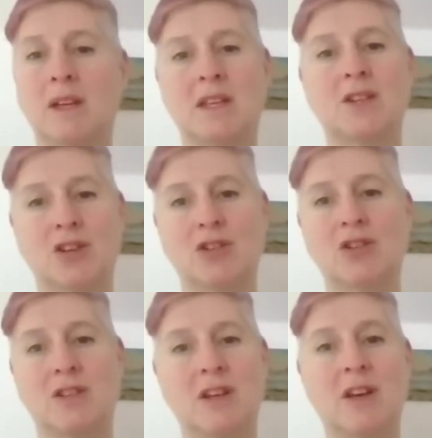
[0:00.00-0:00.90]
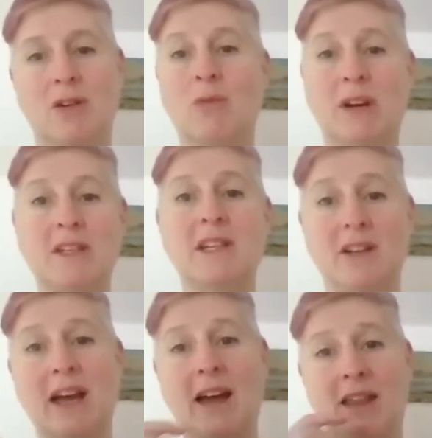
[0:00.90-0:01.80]
such a good way to
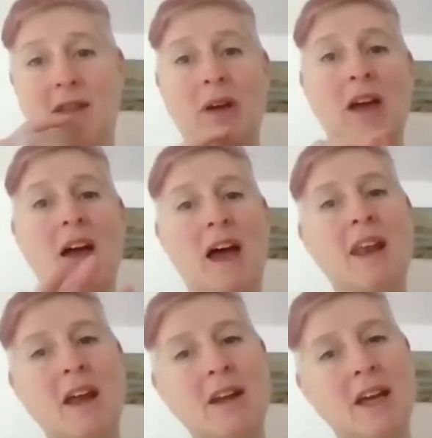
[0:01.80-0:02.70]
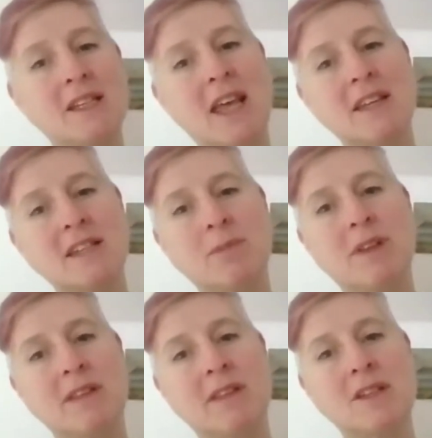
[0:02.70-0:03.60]
look at them. And is that
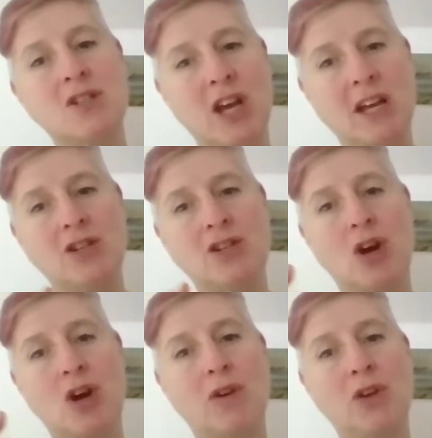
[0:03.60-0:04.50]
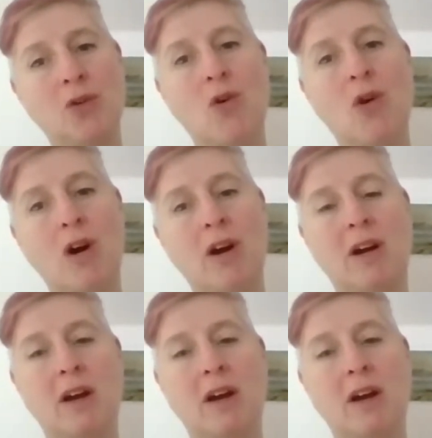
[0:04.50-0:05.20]
something that's changed over your